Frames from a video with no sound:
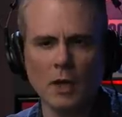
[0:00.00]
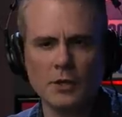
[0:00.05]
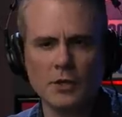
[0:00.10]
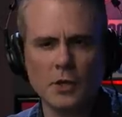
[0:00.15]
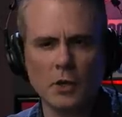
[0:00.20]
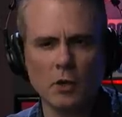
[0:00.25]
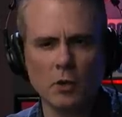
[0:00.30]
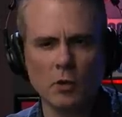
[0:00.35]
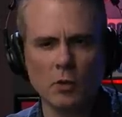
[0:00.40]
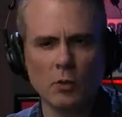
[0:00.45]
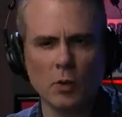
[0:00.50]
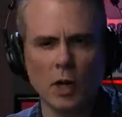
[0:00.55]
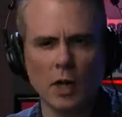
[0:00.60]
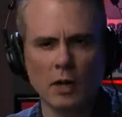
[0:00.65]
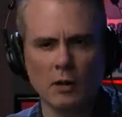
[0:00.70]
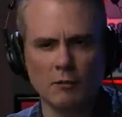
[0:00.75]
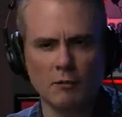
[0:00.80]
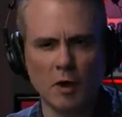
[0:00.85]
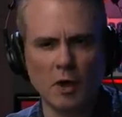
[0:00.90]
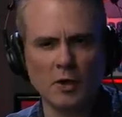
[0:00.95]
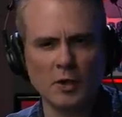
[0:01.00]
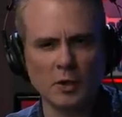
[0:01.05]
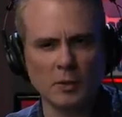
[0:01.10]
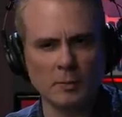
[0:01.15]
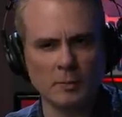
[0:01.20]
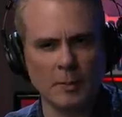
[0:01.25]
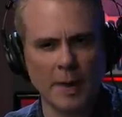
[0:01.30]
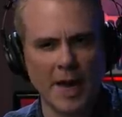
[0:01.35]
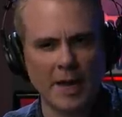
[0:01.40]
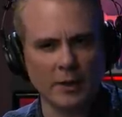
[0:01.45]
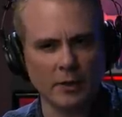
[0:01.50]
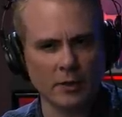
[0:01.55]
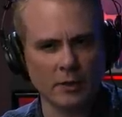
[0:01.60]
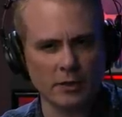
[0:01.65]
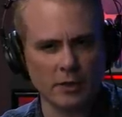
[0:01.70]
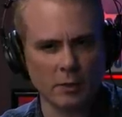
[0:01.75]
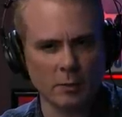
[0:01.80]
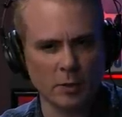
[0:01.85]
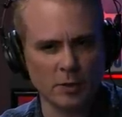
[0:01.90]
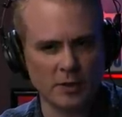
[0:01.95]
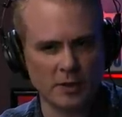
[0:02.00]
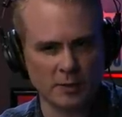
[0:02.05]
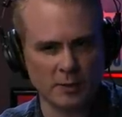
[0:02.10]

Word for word: So volume matters almost